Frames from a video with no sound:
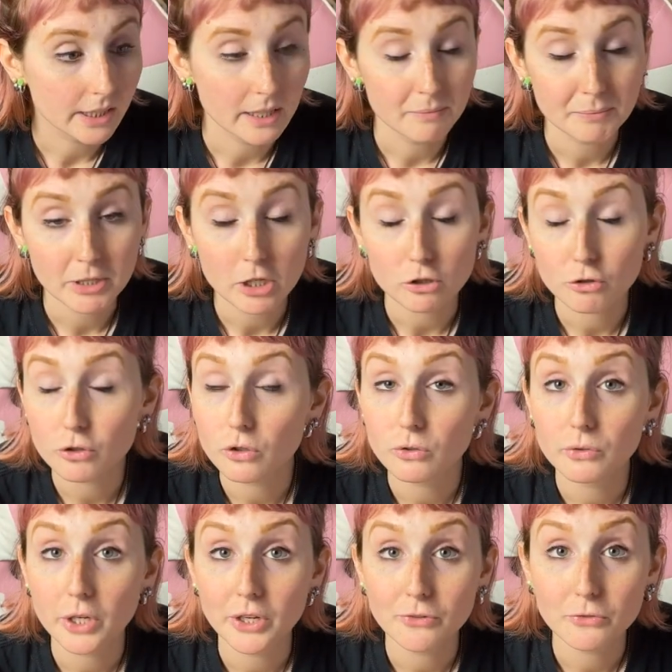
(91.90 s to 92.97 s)
It can be
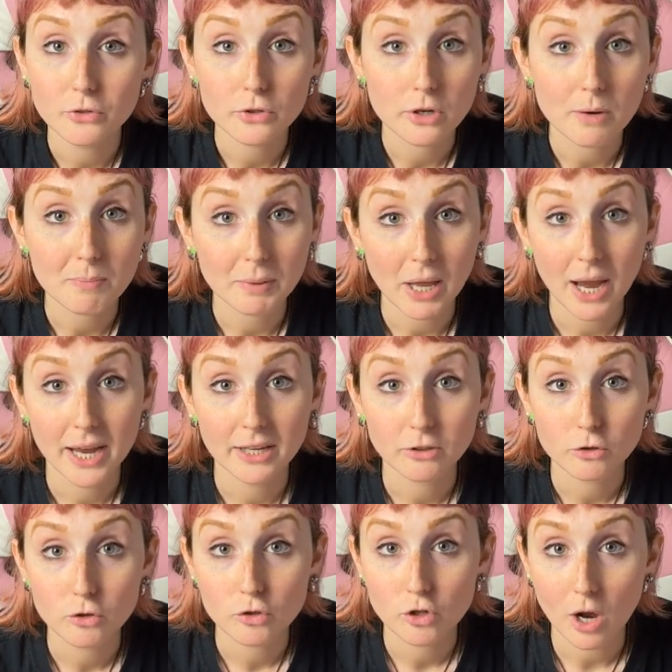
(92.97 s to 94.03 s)
also if you're
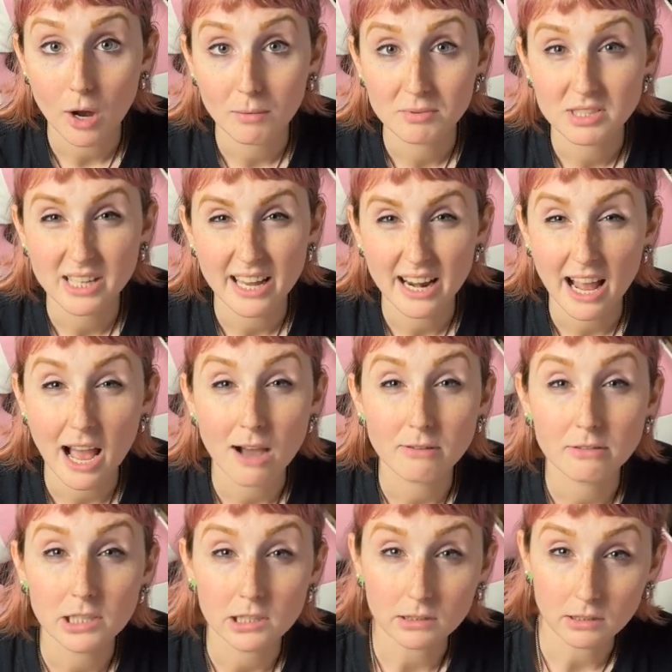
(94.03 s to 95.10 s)
applying to jobs that
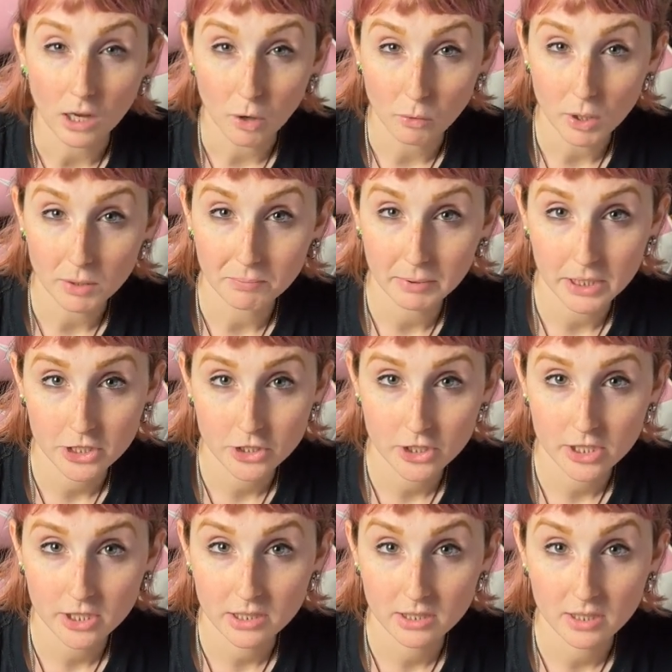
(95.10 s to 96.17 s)
have a lower
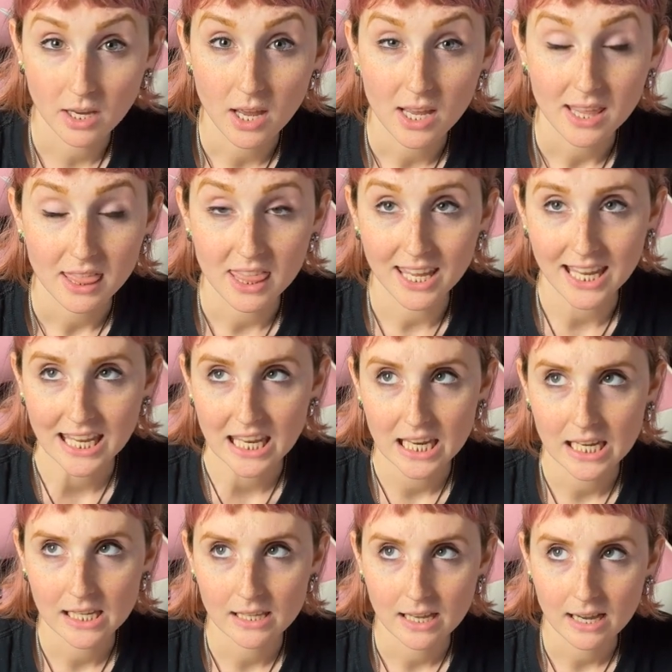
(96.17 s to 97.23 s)
budget,
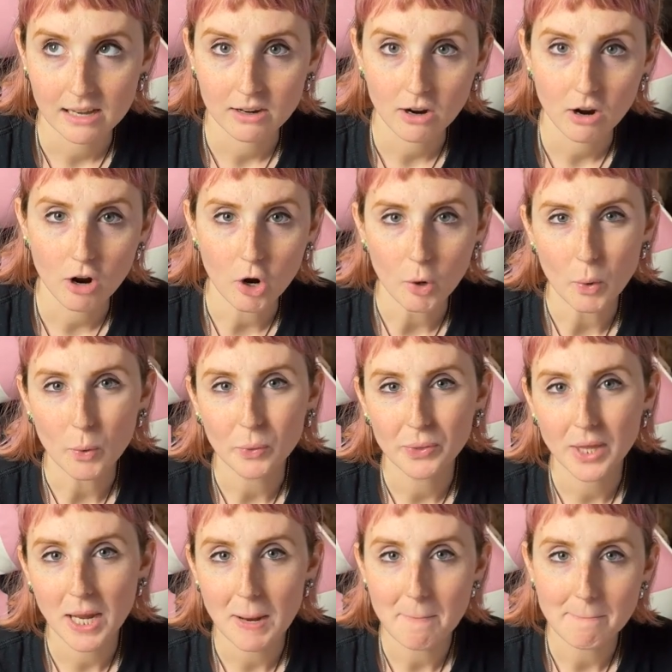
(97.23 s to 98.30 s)
thinking that, oh,
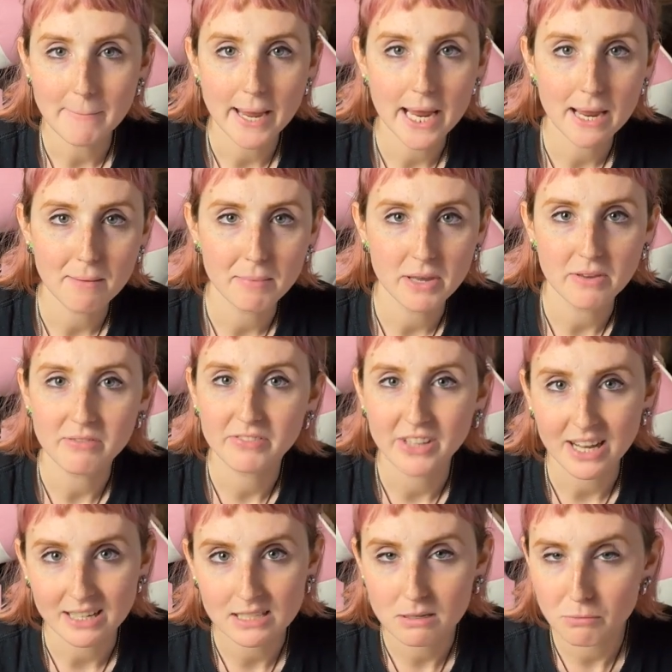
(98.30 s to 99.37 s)
they may be
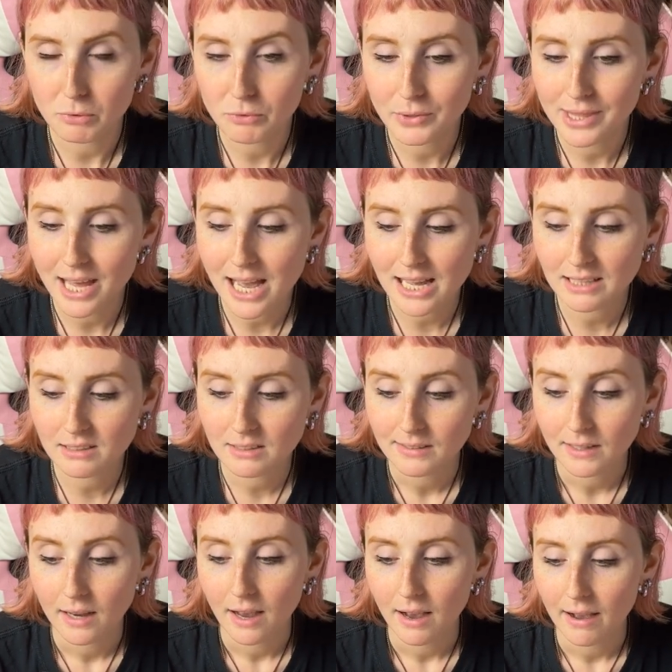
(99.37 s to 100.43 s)
flexible with that.
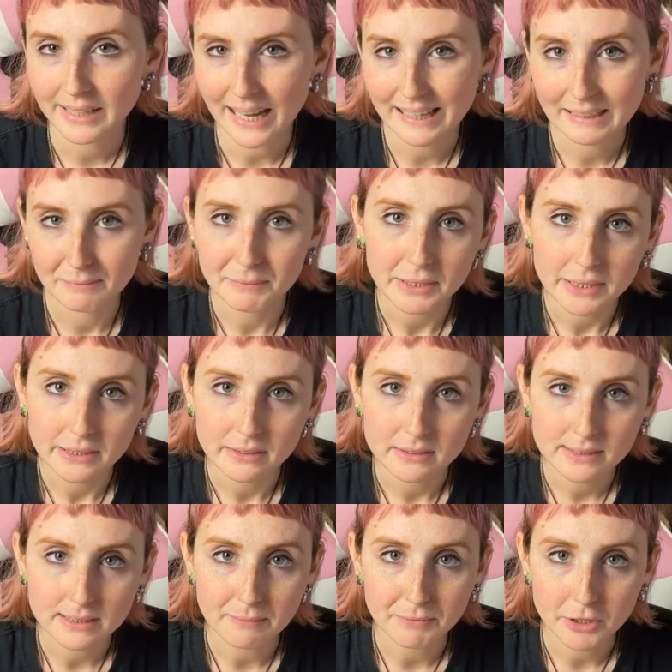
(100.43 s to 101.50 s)
That can be
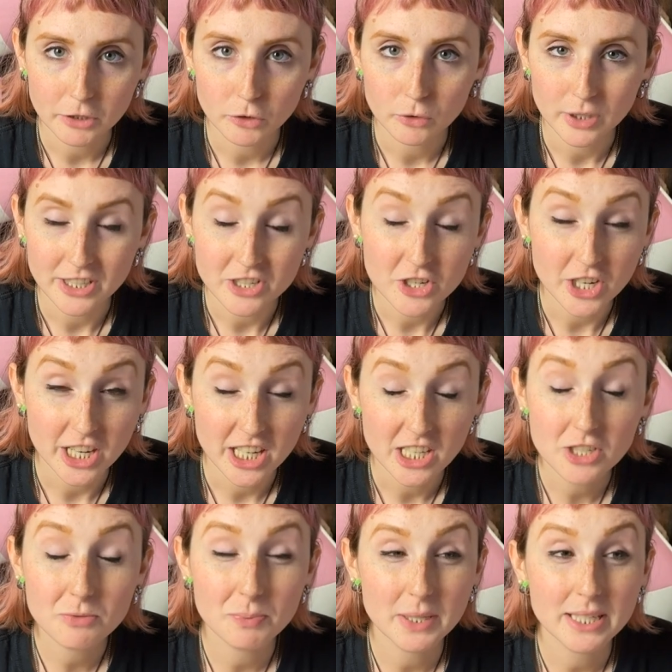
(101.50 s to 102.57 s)
something you can
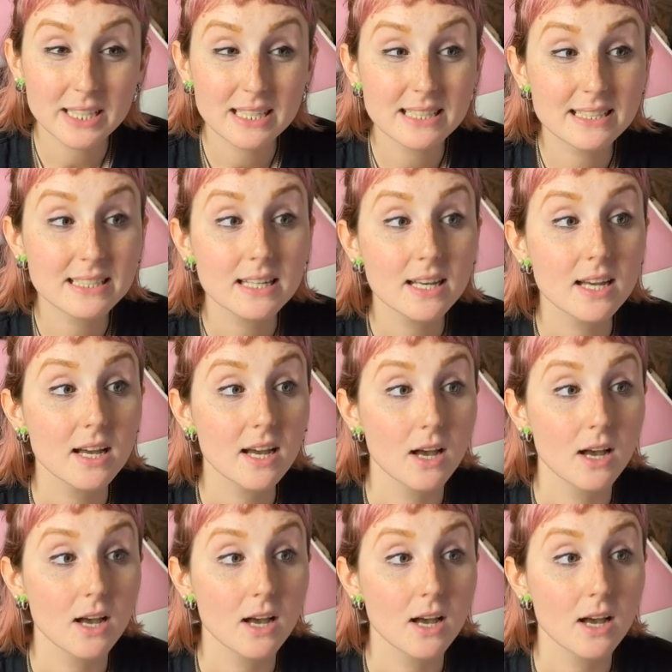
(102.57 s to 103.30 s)
change, because